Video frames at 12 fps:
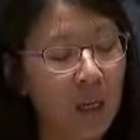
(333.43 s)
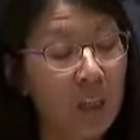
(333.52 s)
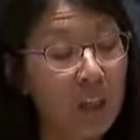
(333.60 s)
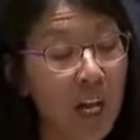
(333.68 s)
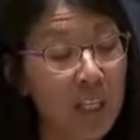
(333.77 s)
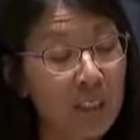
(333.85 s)
in
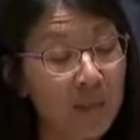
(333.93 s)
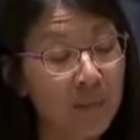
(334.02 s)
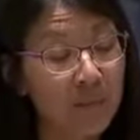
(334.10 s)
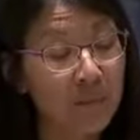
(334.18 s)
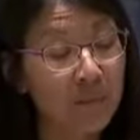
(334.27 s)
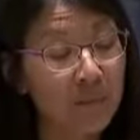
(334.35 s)

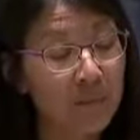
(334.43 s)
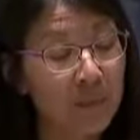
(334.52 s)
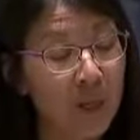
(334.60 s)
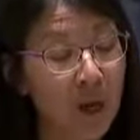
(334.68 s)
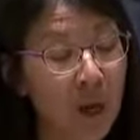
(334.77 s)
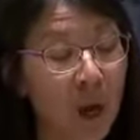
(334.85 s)
Jasim,
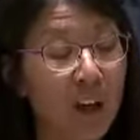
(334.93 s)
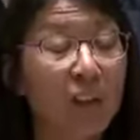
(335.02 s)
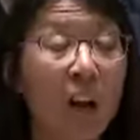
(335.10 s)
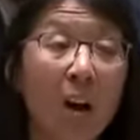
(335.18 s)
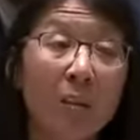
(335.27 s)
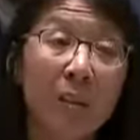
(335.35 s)
a
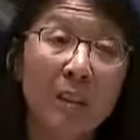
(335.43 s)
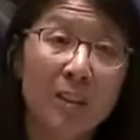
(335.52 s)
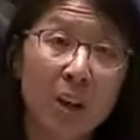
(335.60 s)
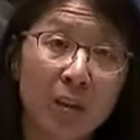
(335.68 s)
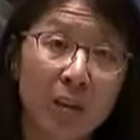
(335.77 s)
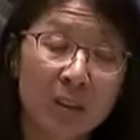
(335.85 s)
town in
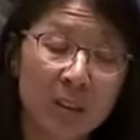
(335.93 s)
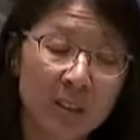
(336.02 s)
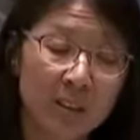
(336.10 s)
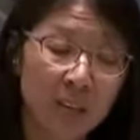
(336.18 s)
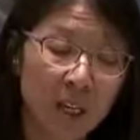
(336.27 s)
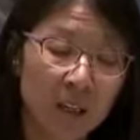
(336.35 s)
southern
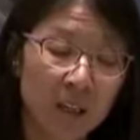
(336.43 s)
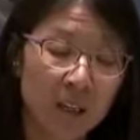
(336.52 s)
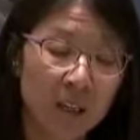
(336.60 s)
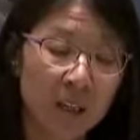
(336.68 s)
Syria.